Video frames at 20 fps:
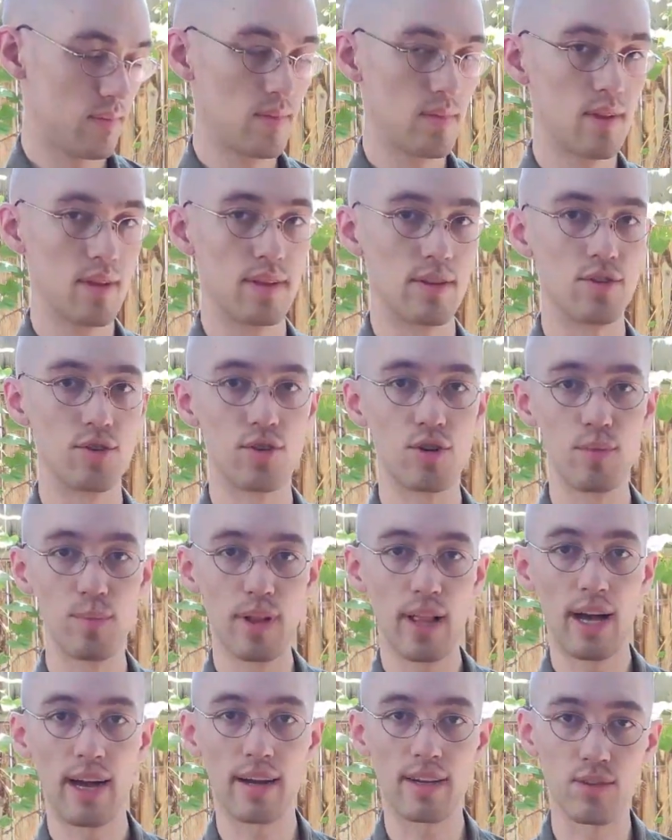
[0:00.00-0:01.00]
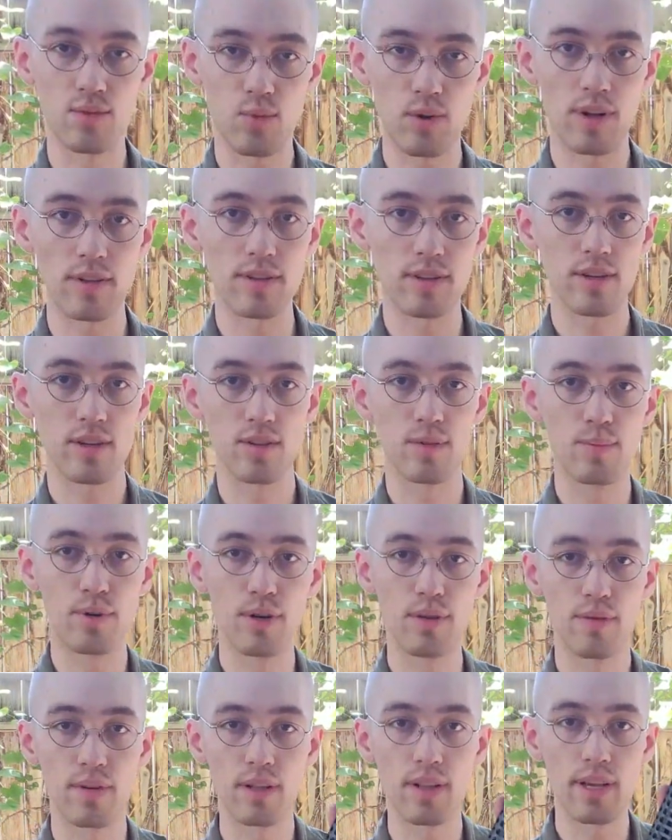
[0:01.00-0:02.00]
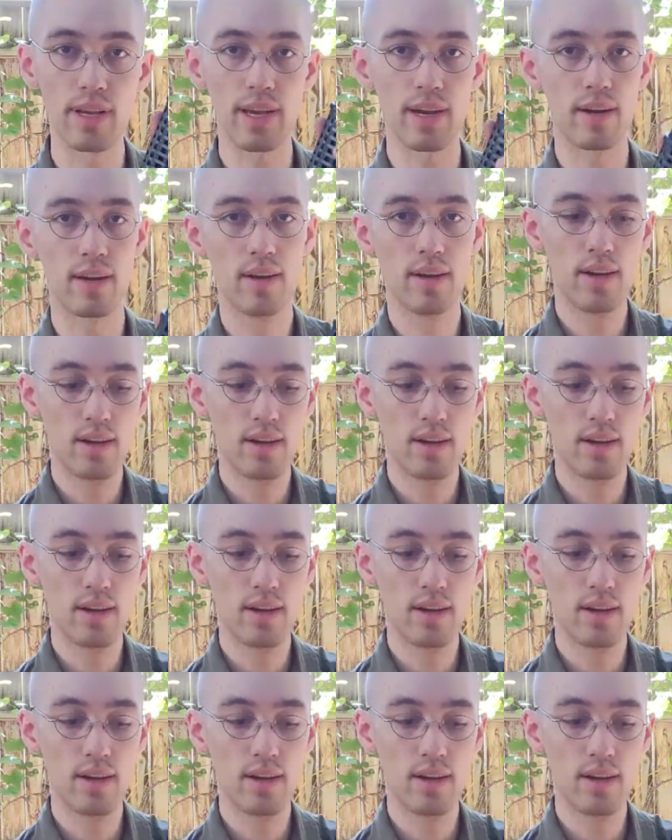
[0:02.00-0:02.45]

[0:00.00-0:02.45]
And the true black as well just goes perfectly in.